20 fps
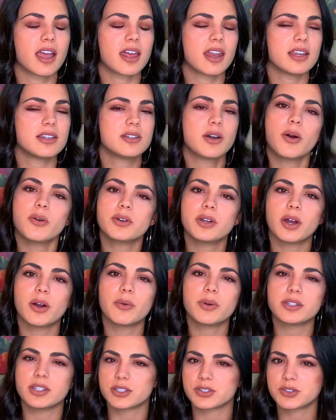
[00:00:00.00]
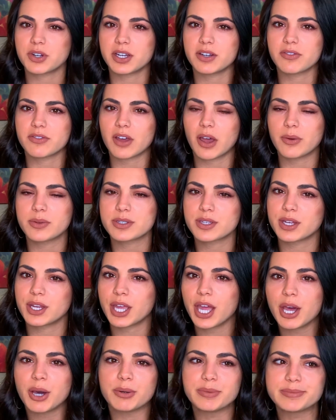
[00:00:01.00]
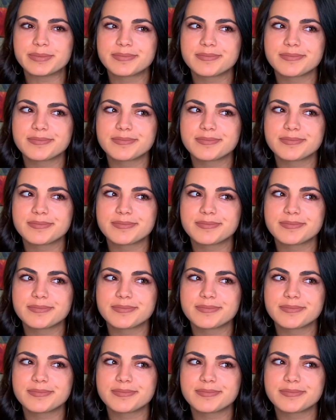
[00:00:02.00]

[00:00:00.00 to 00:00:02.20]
and I don't know where this train of thought was going to go.